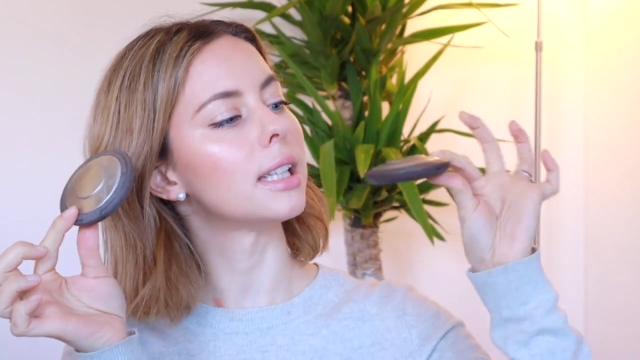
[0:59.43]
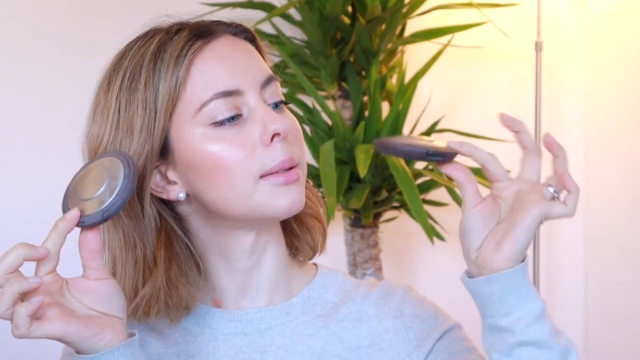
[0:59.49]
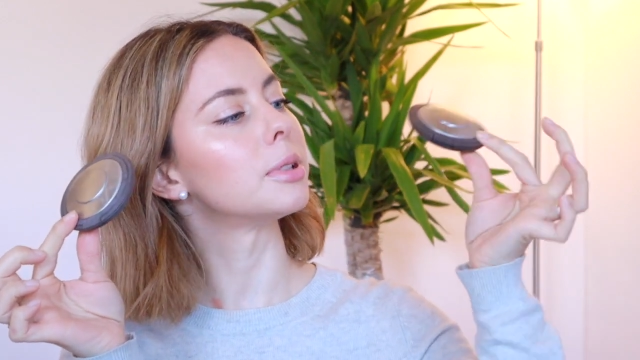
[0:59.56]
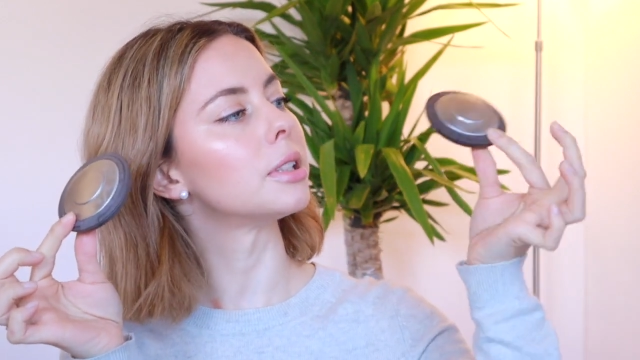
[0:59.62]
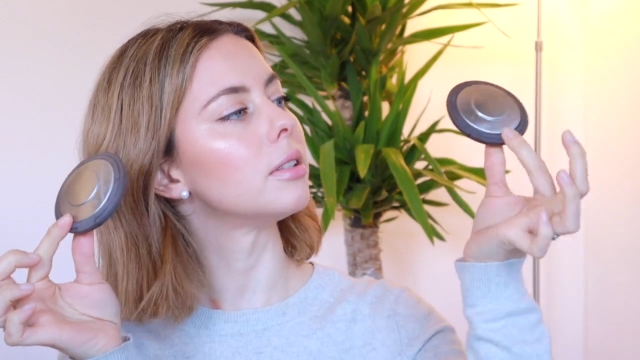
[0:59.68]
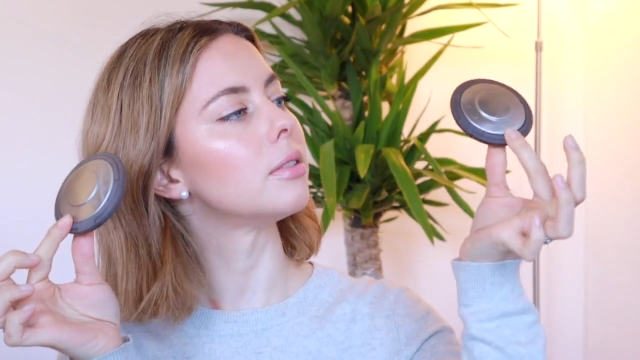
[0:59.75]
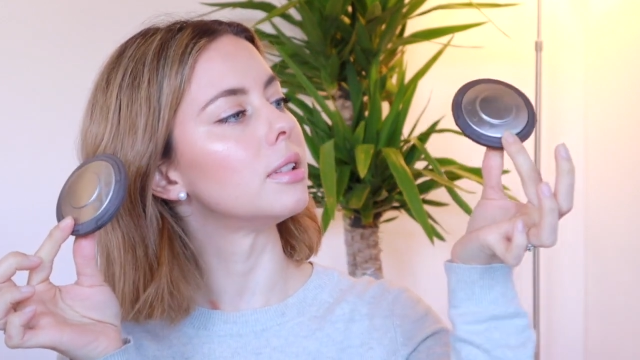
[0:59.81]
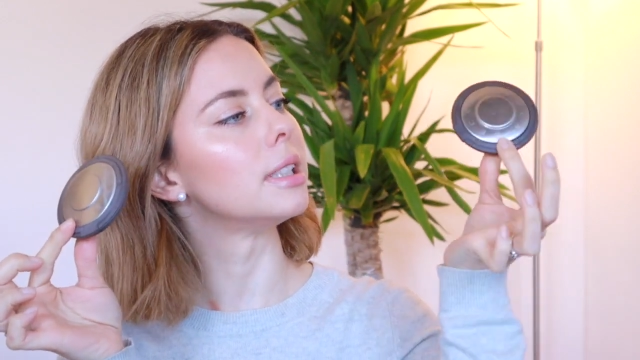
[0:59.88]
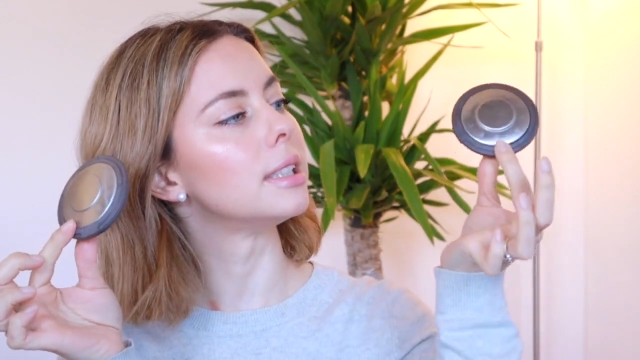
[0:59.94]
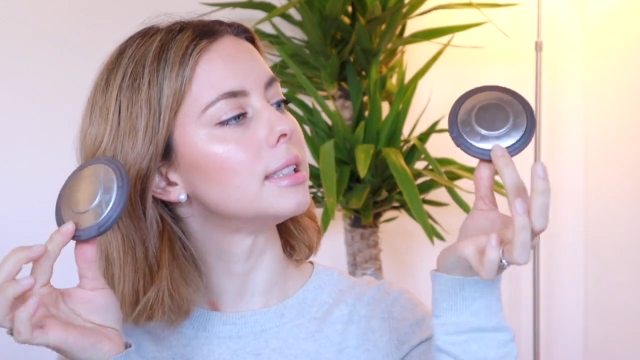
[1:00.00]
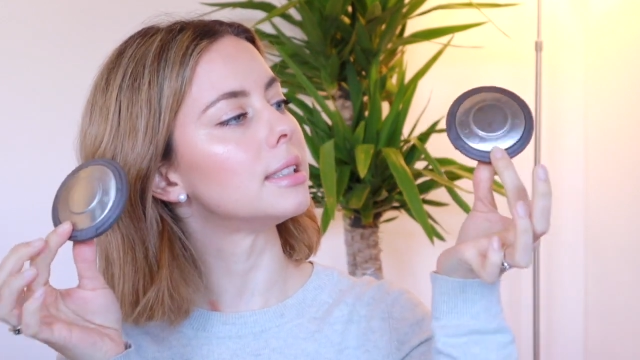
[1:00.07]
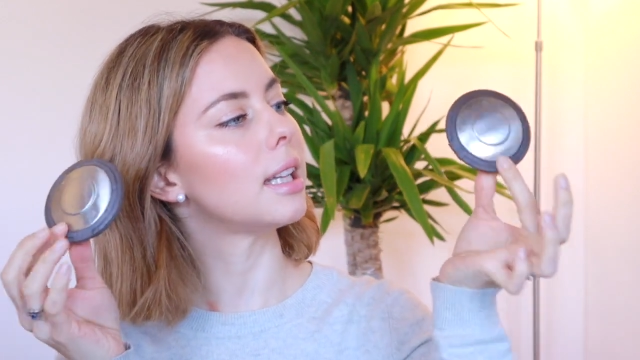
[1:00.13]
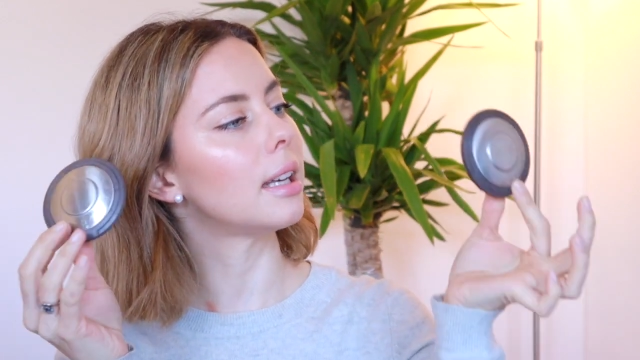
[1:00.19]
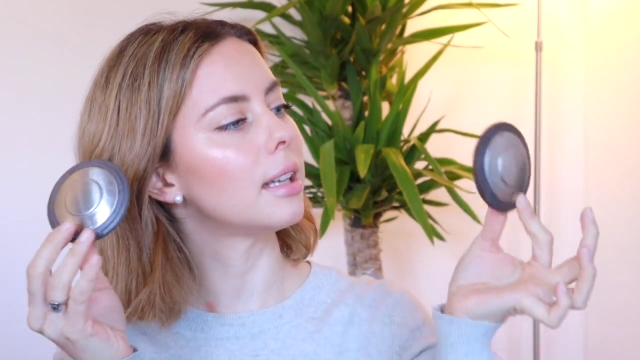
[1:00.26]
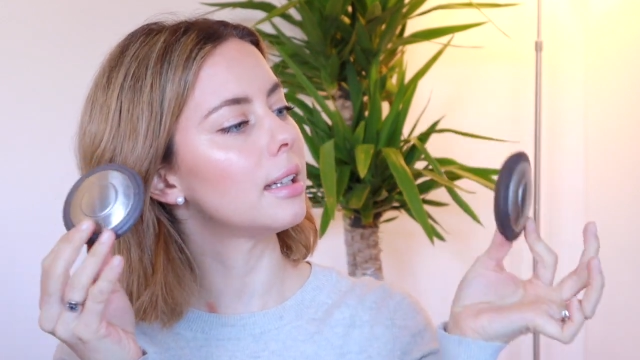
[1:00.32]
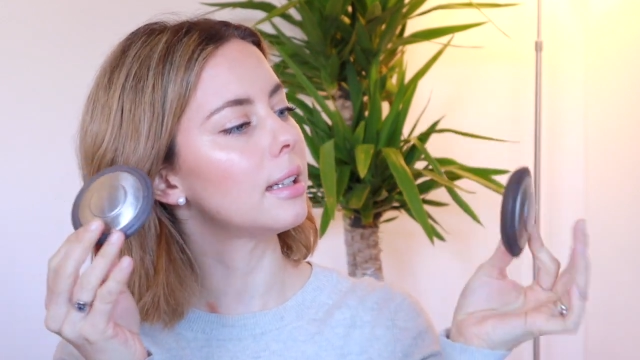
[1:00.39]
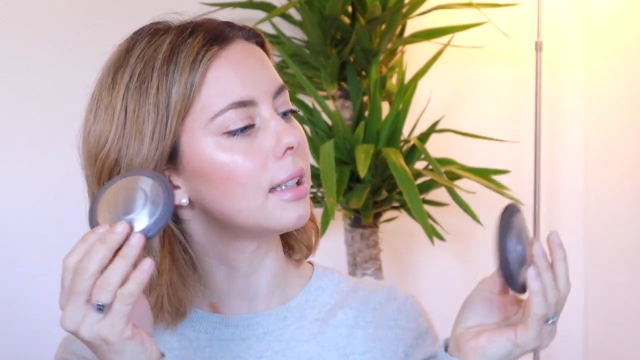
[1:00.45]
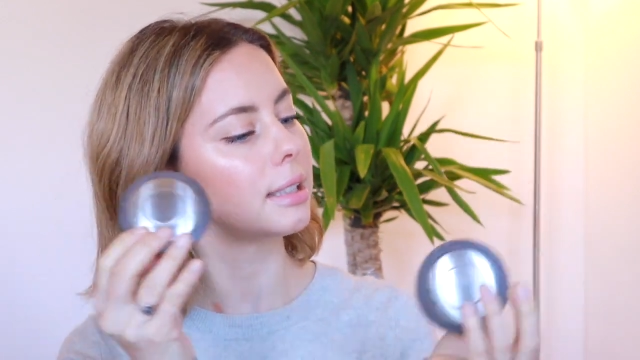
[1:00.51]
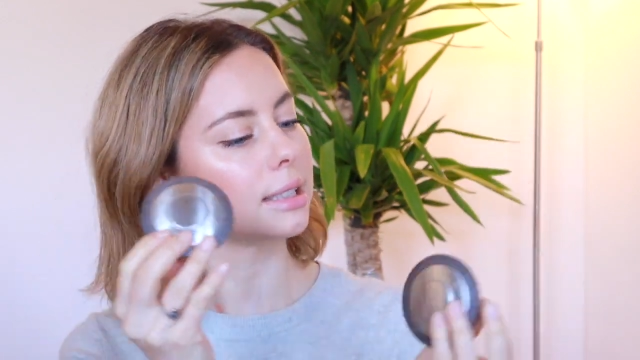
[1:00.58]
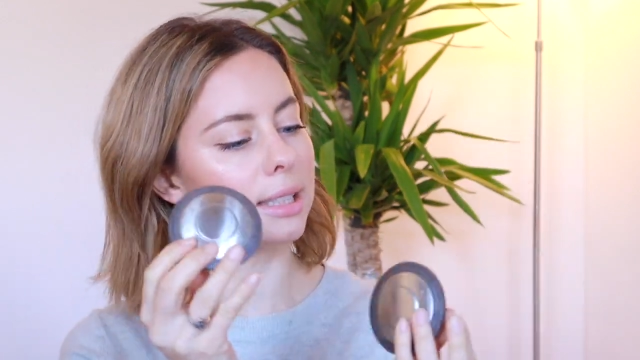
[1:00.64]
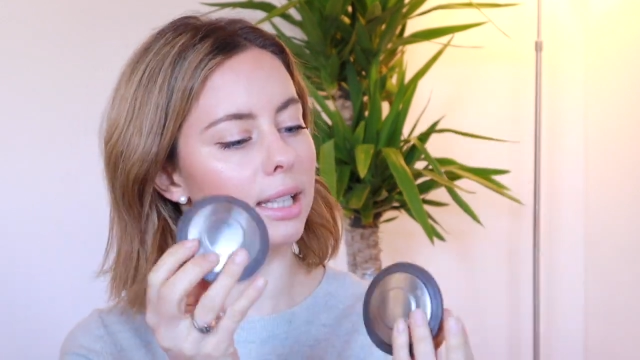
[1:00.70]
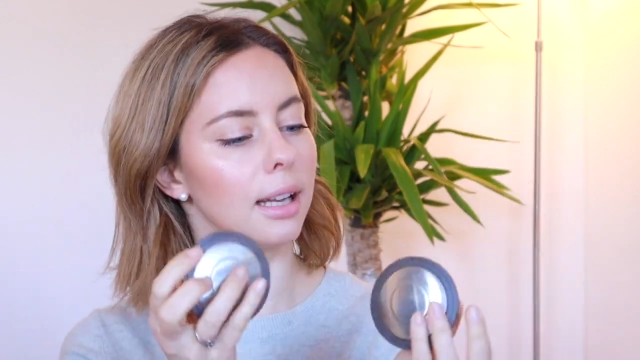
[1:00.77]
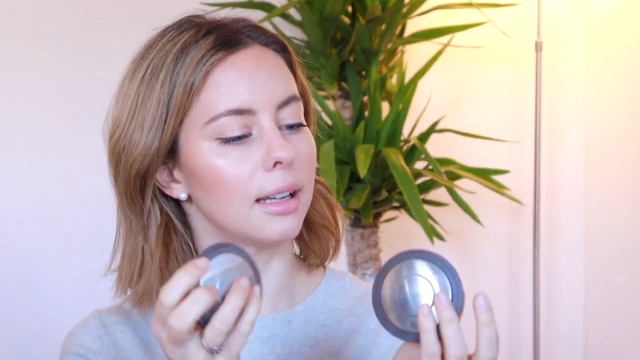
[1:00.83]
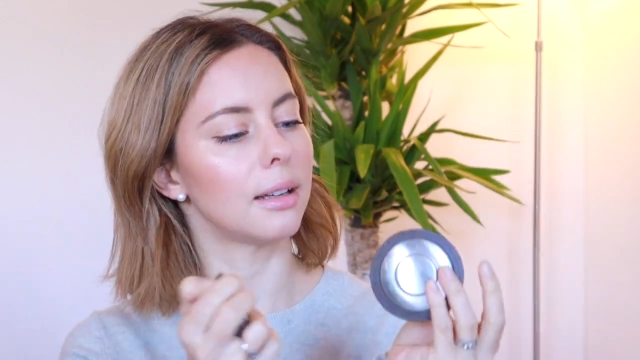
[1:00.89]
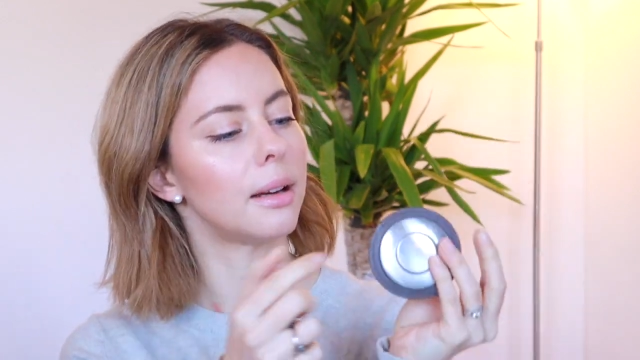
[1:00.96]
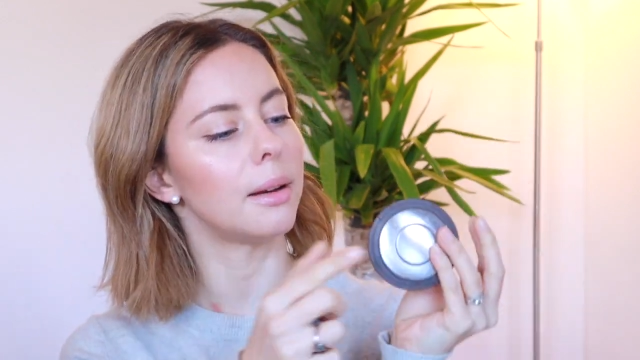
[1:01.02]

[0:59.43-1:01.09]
absolutely stunning. It's like